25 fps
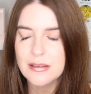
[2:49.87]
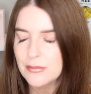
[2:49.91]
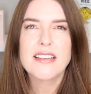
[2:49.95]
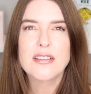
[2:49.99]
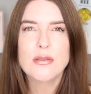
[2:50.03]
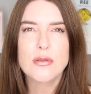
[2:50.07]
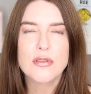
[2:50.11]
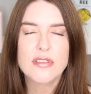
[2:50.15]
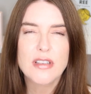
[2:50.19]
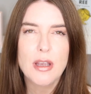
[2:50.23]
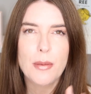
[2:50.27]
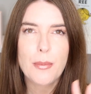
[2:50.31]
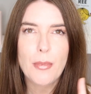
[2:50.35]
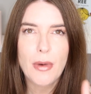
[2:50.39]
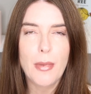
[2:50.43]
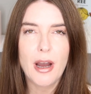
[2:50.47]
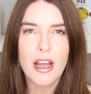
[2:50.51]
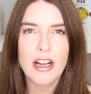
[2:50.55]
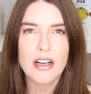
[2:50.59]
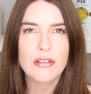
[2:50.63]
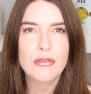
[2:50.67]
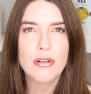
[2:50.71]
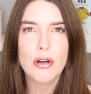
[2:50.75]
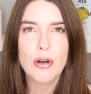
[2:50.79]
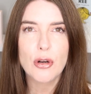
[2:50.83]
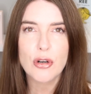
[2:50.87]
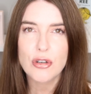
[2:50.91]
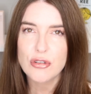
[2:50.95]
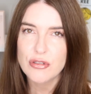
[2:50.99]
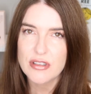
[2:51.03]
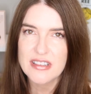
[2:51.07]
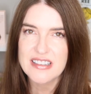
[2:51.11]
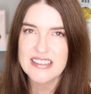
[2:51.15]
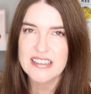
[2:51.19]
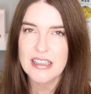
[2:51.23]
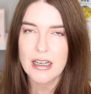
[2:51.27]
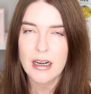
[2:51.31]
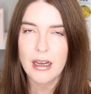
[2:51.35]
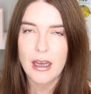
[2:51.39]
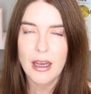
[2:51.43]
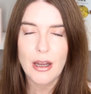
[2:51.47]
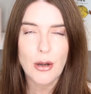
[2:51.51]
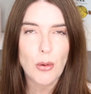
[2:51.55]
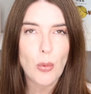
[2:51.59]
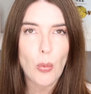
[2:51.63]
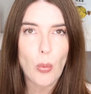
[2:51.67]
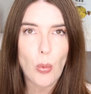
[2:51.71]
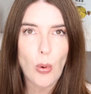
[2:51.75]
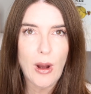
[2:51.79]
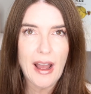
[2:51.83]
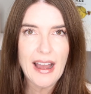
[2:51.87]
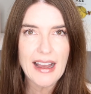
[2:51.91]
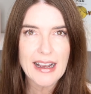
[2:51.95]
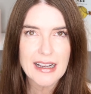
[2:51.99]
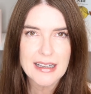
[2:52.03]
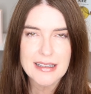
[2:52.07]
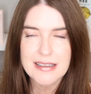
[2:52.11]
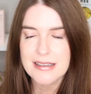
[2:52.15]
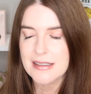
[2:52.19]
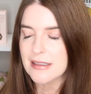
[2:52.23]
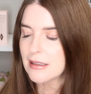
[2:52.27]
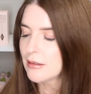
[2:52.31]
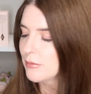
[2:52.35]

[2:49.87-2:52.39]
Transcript: There's also microcrystalline wax.